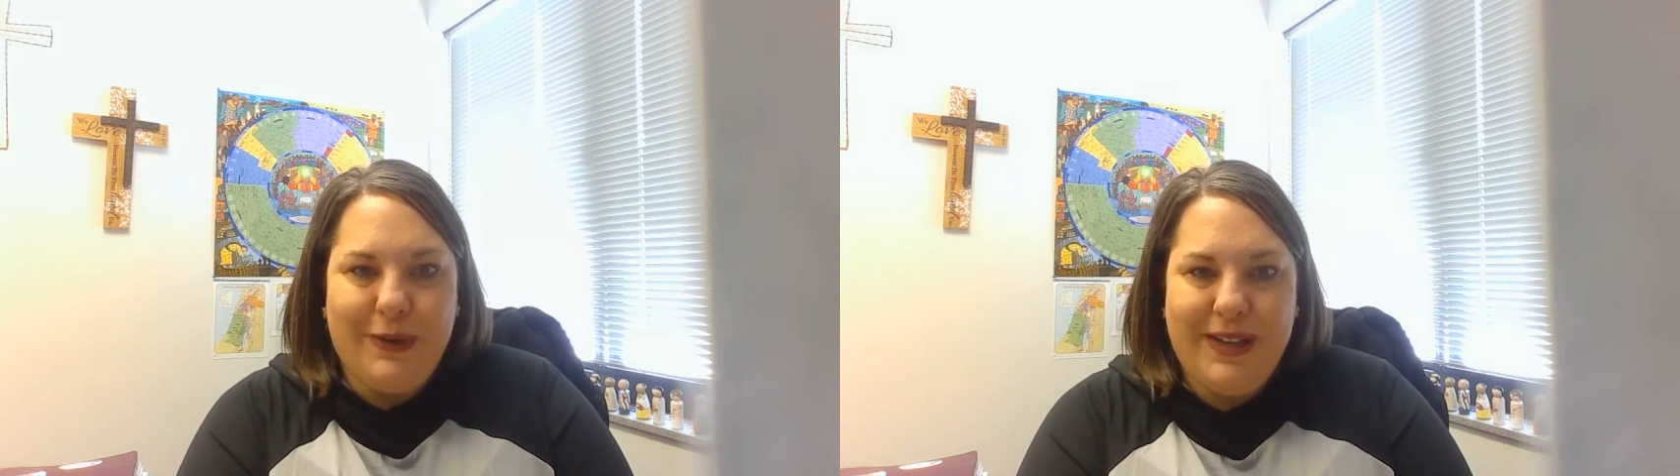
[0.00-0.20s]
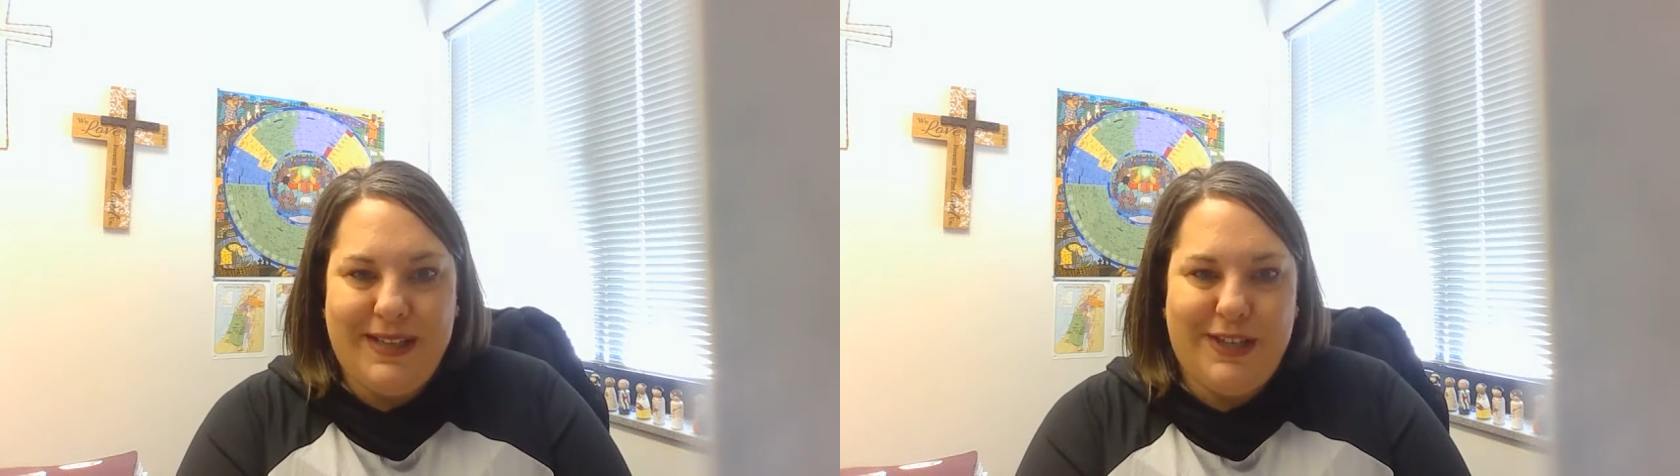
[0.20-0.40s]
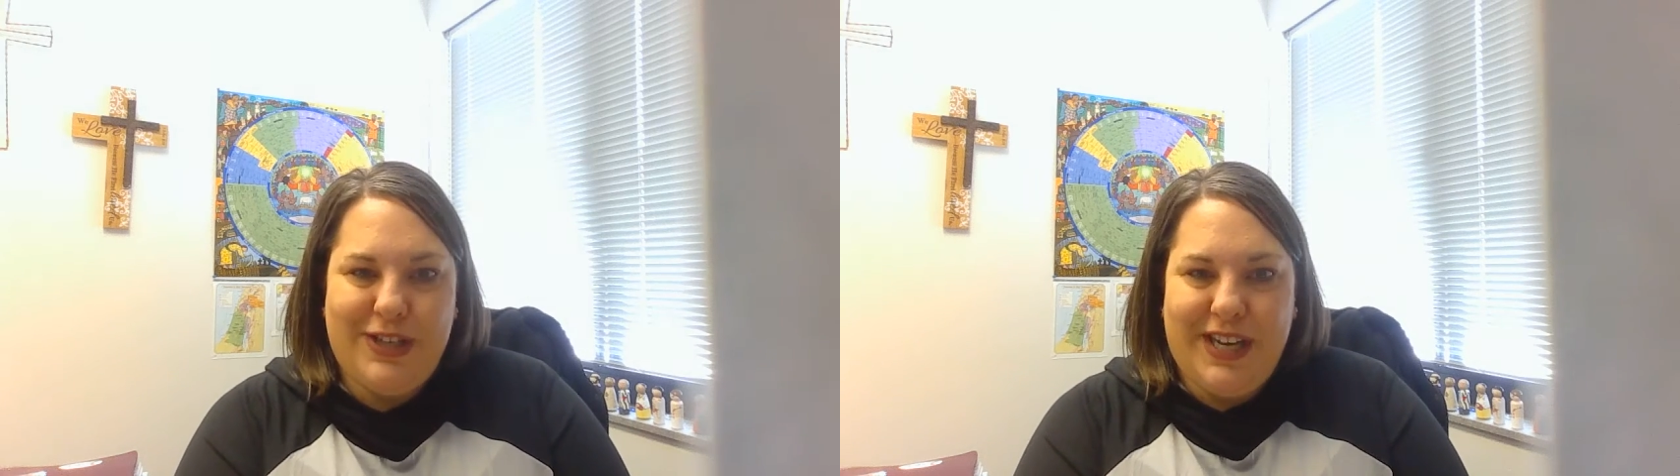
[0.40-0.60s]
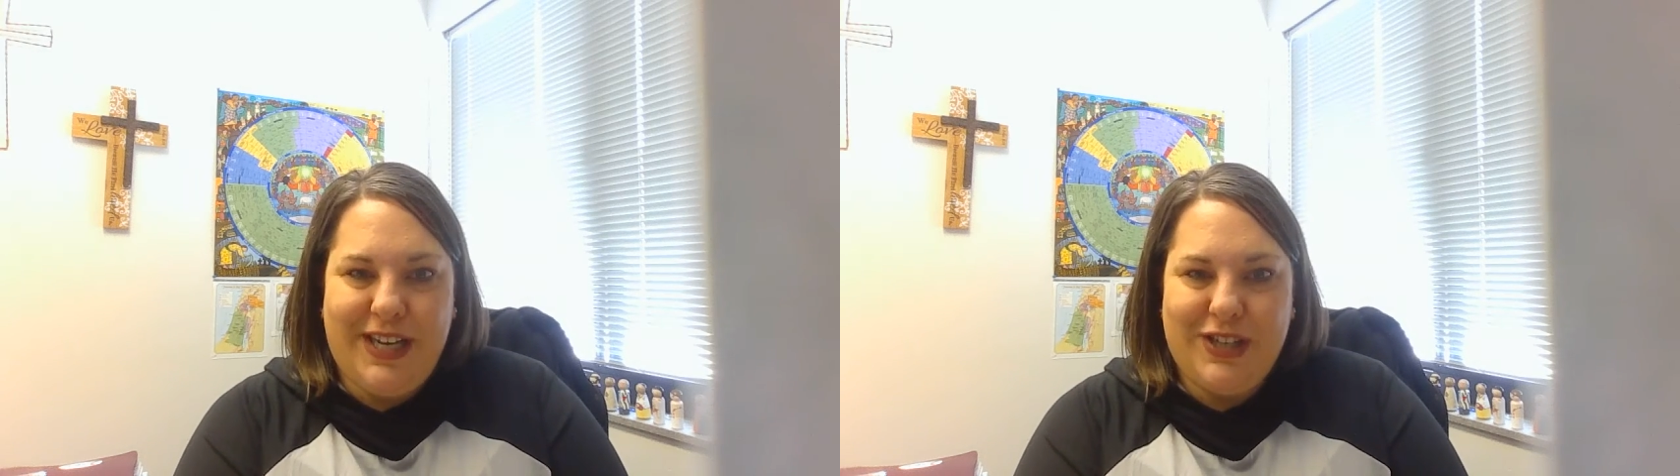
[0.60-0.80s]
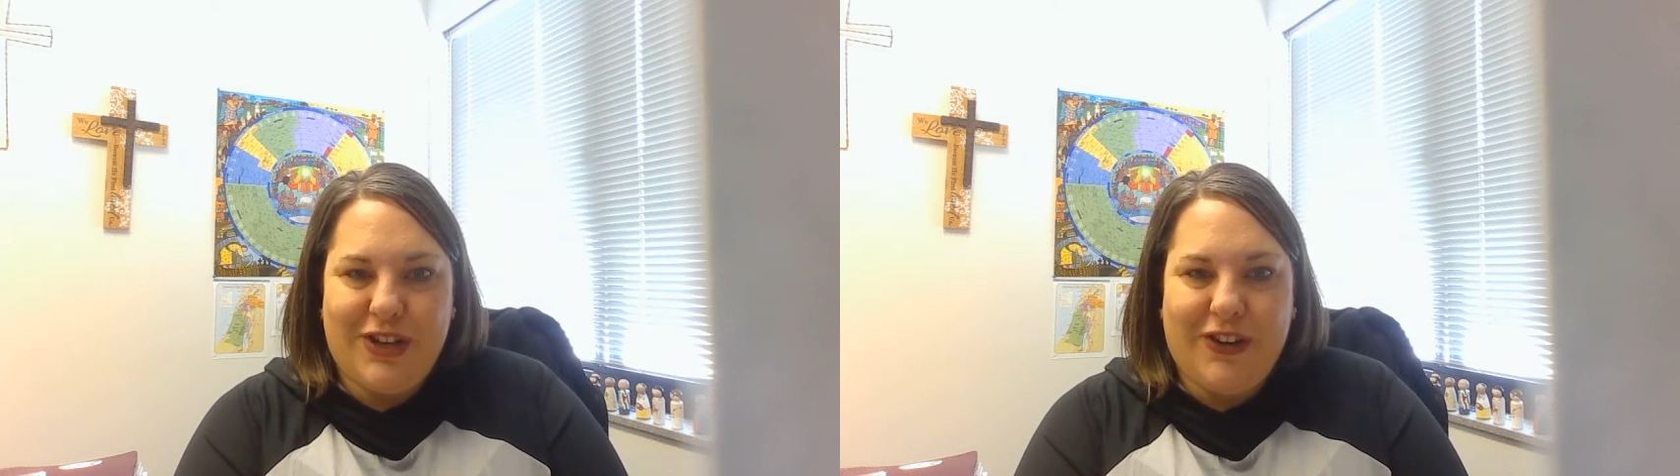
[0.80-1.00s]
going to
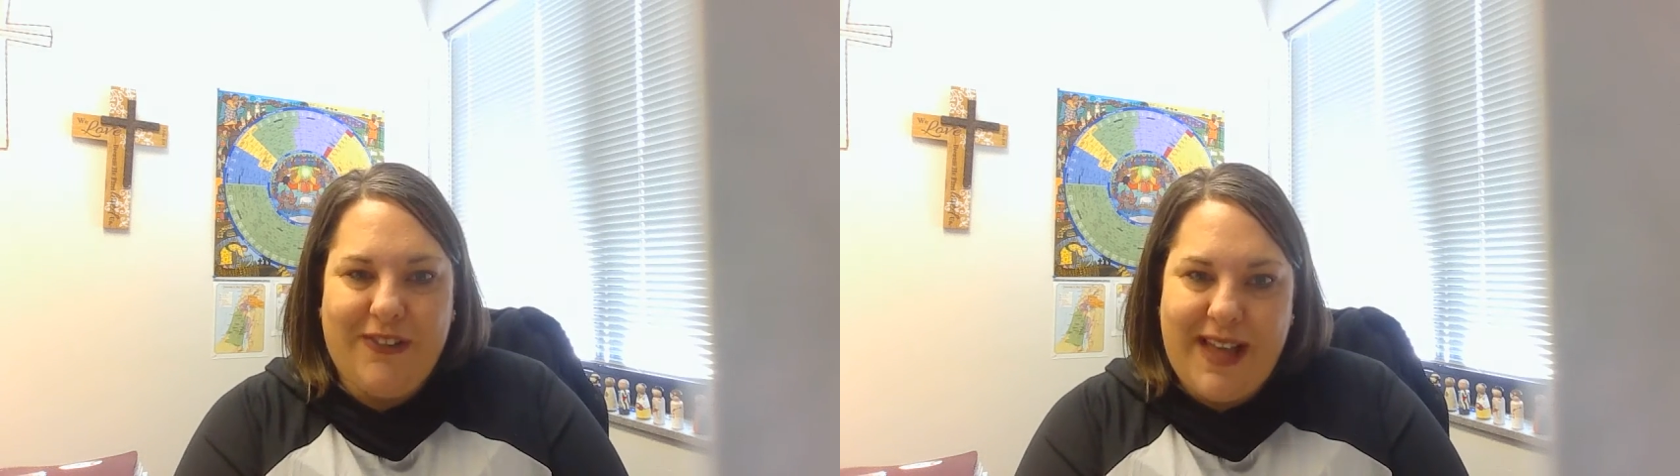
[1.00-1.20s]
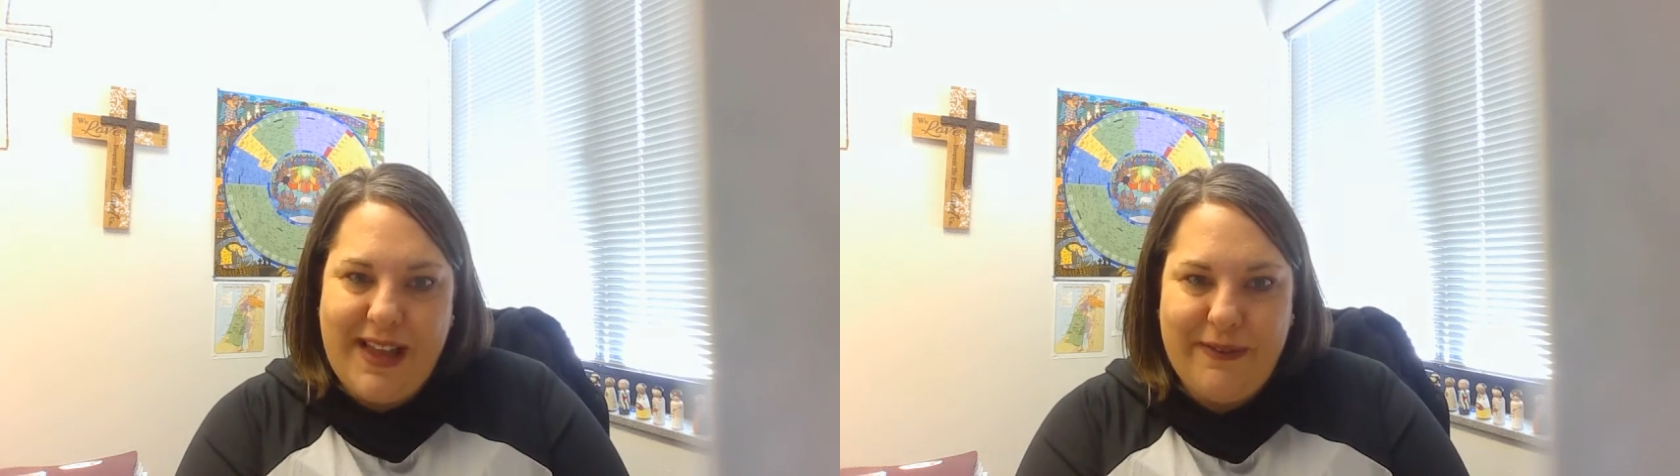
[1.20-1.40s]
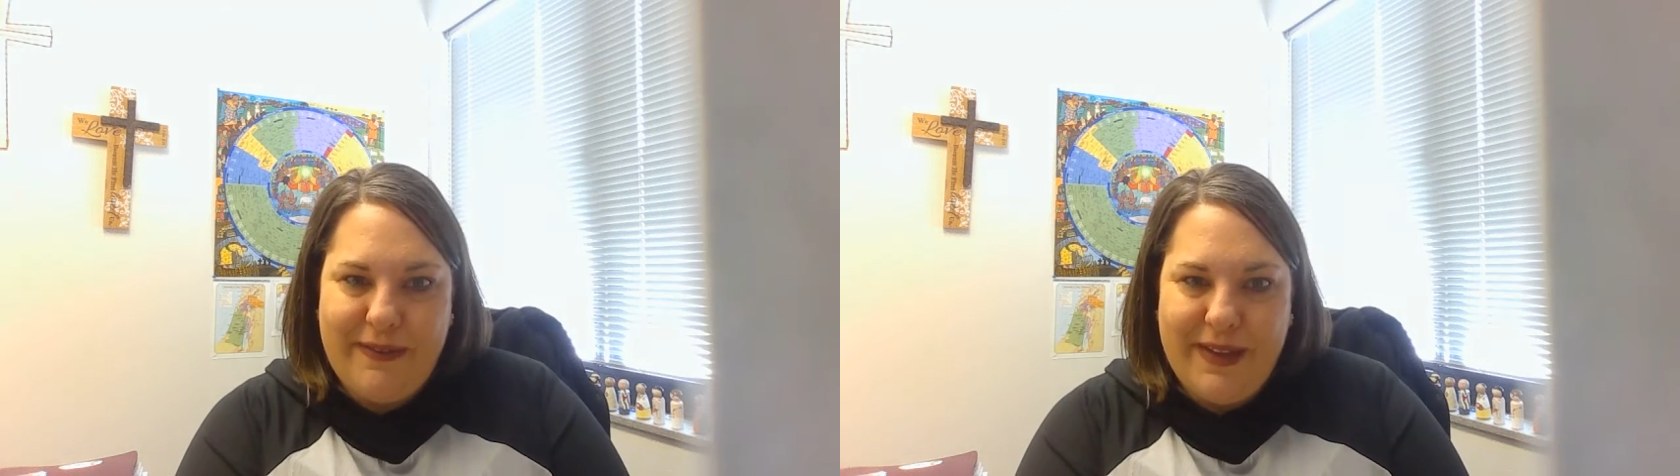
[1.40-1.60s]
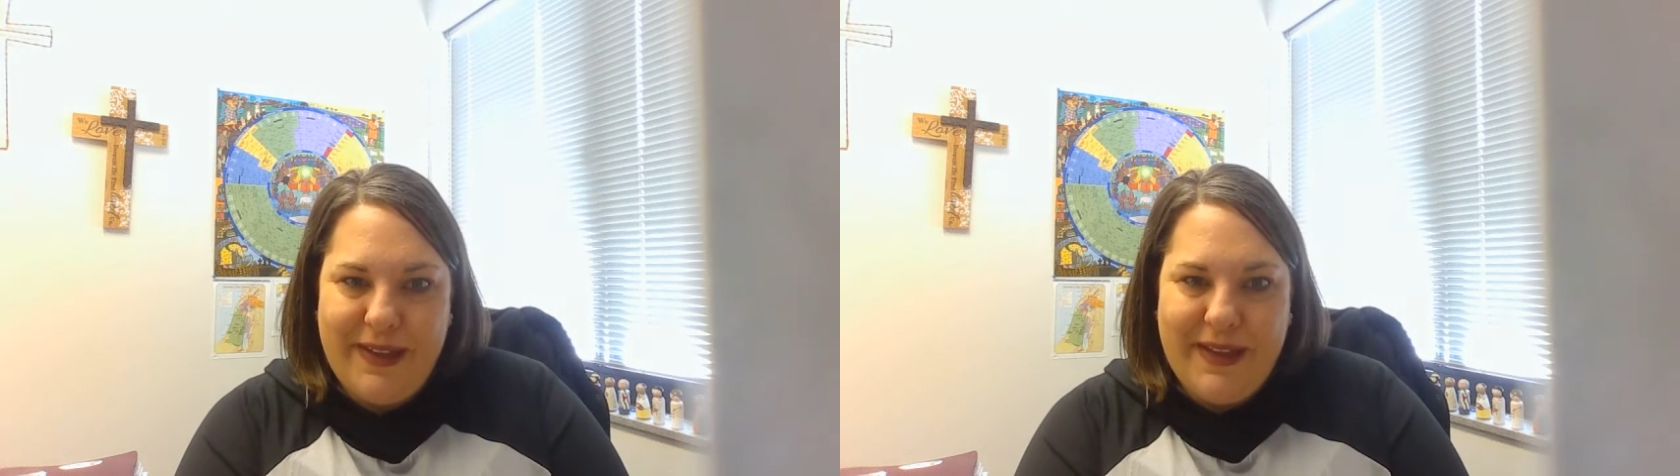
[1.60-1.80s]
change our life,